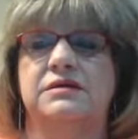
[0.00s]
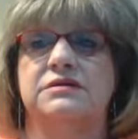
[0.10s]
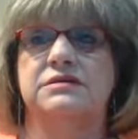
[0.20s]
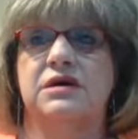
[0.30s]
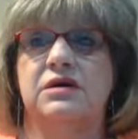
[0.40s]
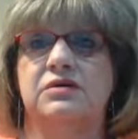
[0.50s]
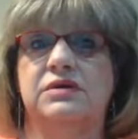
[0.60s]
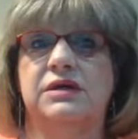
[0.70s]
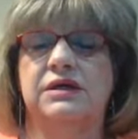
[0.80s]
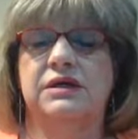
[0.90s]
So,
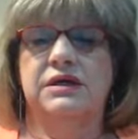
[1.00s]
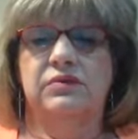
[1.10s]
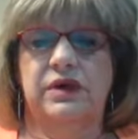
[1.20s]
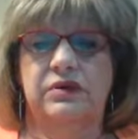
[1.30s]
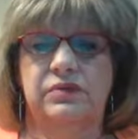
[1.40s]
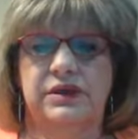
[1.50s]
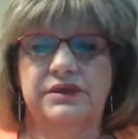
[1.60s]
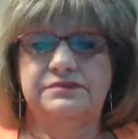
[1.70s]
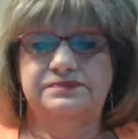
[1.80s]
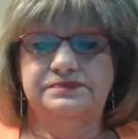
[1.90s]
anyway,
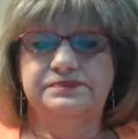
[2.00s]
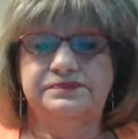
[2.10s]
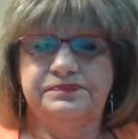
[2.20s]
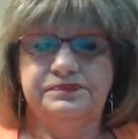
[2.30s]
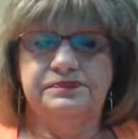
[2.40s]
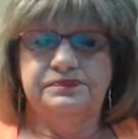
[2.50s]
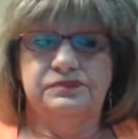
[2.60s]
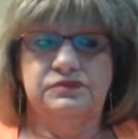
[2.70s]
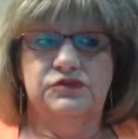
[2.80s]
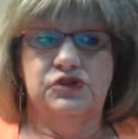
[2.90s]
we
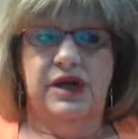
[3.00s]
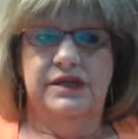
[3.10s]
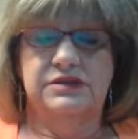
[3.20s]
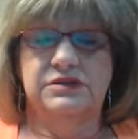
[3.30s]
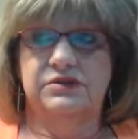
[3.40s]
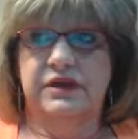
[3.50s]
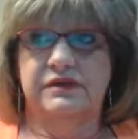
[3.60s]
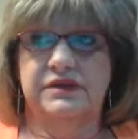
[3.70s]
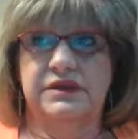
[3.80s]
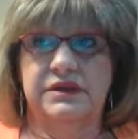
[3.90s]
tried to do
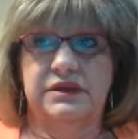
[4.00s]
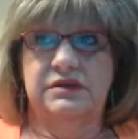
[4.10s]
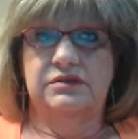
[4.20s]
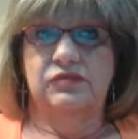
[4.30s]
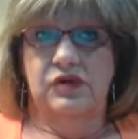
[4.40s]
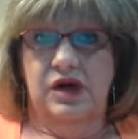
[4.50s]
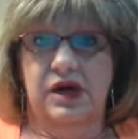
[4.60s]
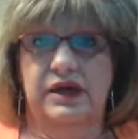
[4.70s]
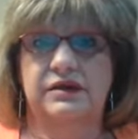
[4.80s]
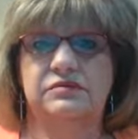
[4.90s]
everything
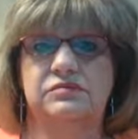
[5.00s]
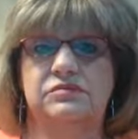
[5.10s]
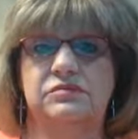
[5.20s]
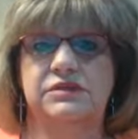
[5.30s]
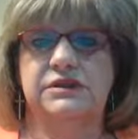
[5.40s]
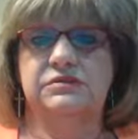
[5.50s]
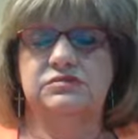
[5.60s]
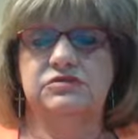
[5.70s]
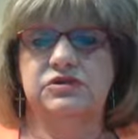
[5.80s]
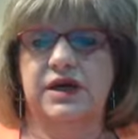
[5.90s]
right. We
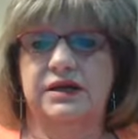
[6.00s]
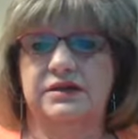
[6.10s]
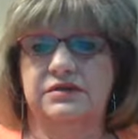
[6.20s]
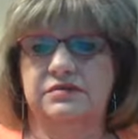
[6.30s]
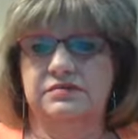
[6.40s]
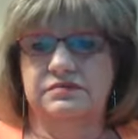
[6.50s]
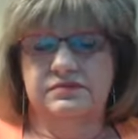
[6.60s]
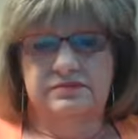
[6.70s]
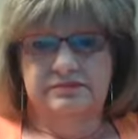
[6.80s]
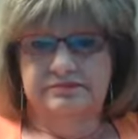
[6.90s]
tried to
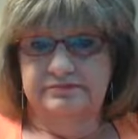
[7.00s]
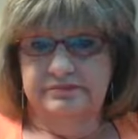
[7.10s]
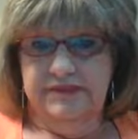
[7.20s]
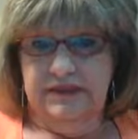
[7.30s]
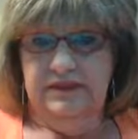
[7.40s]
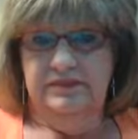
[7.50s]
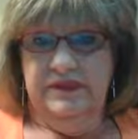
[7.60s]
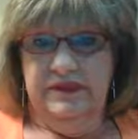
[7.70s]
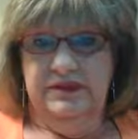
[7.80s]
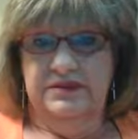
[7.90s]
keep
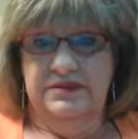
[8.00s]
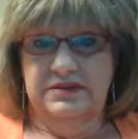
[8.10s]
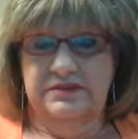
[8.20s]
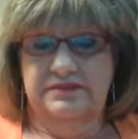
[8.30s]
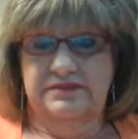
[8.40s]
things